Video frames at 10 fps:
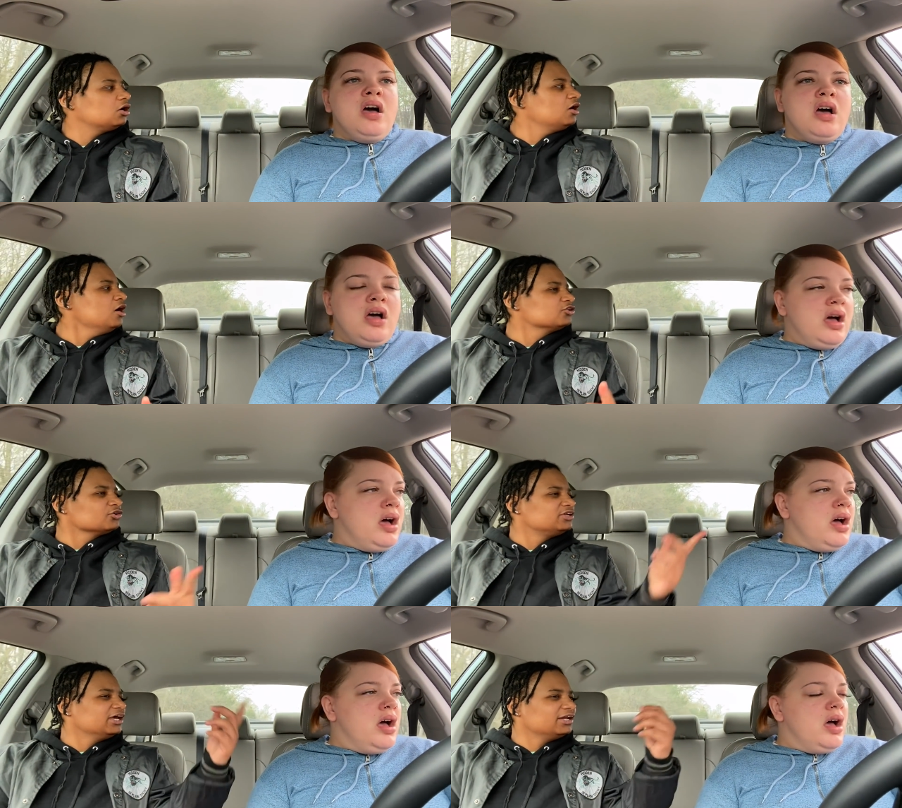Speaker 1: Oh,
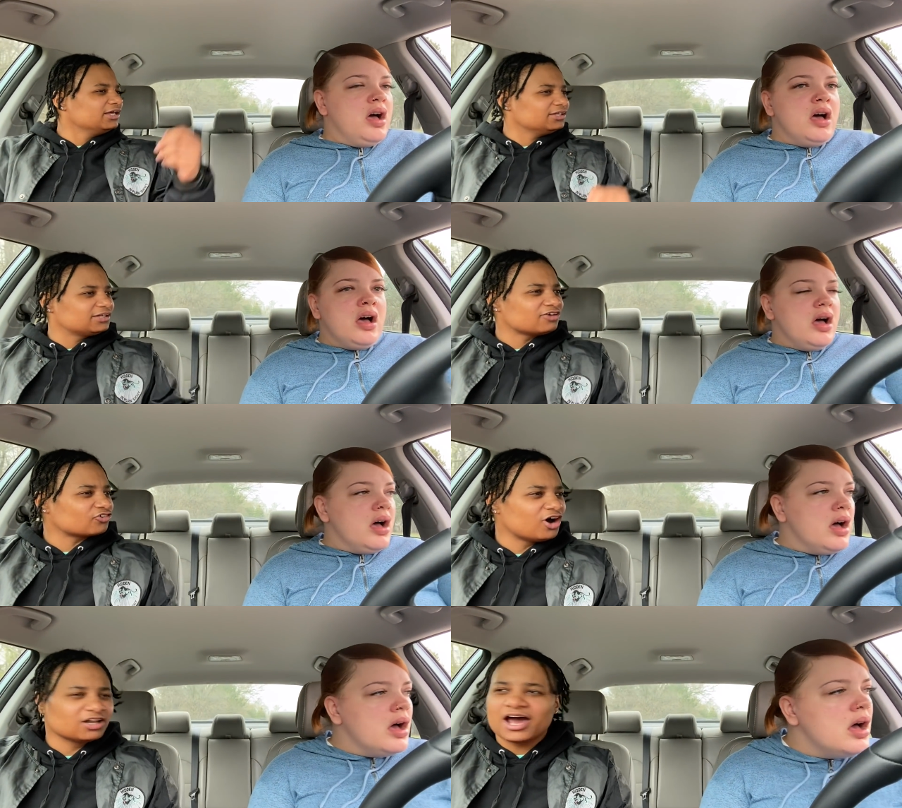you did it. That's
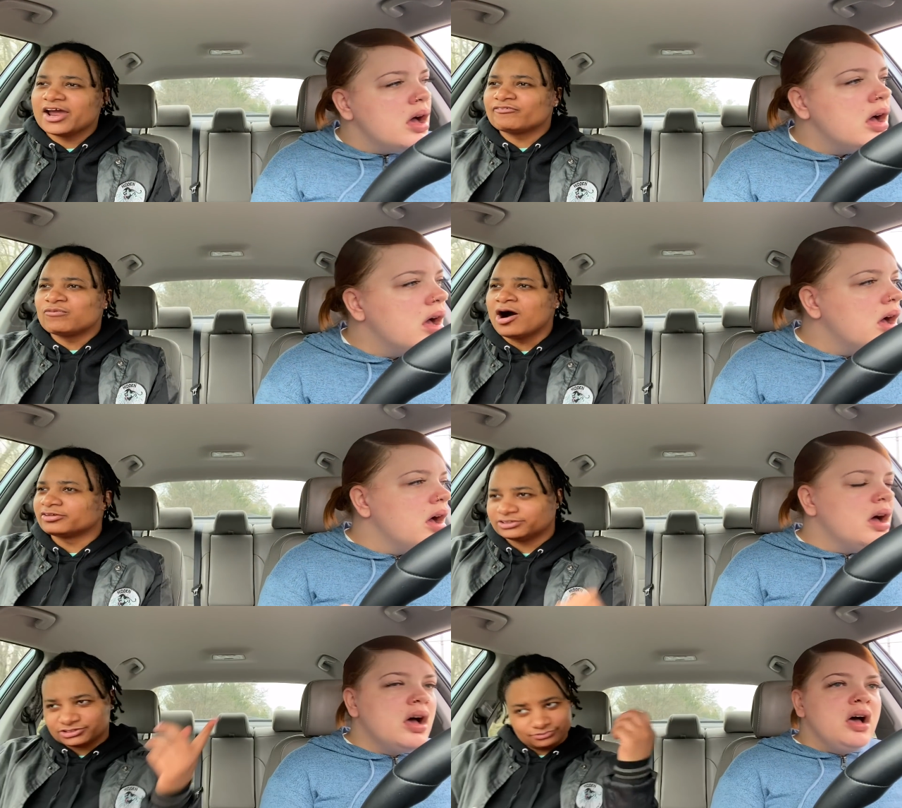all I ever
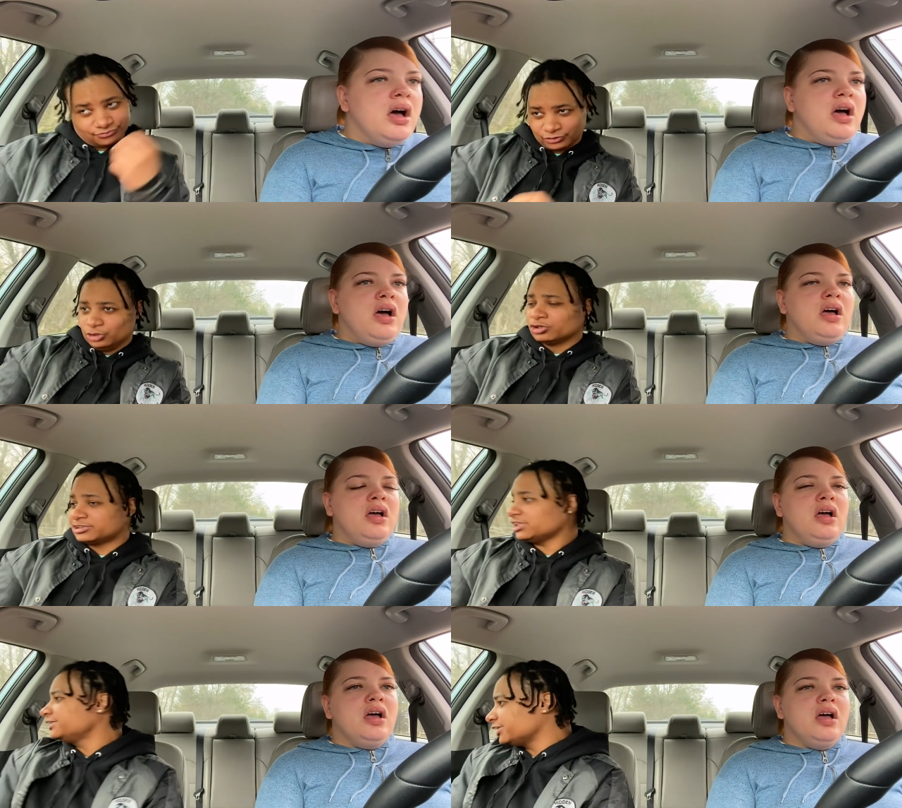wanted. For you to
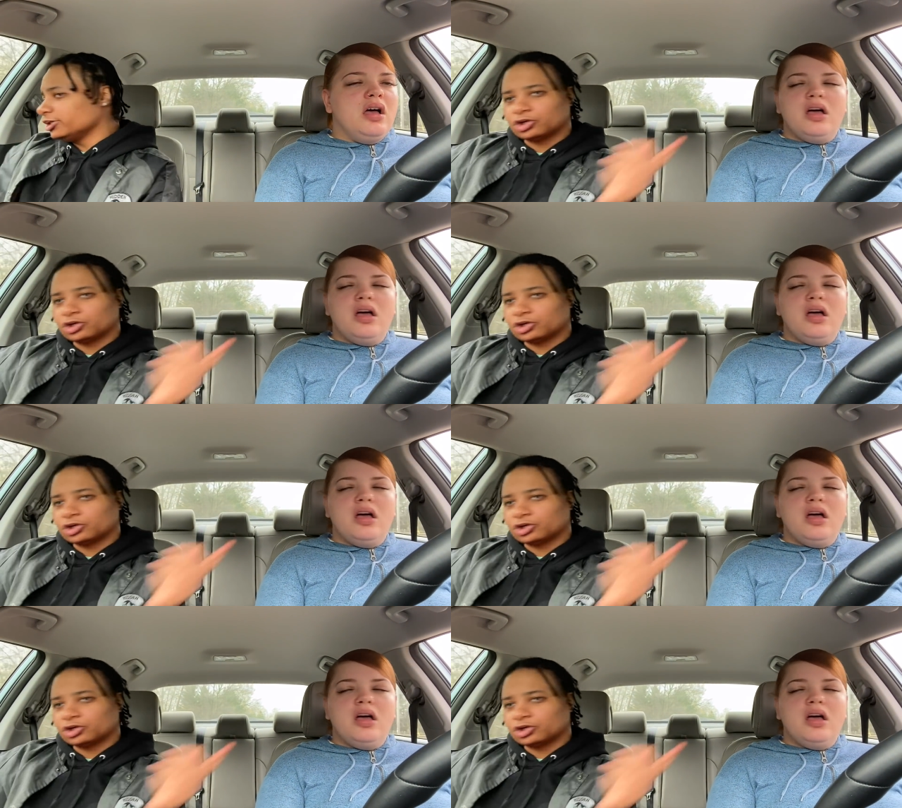touch it and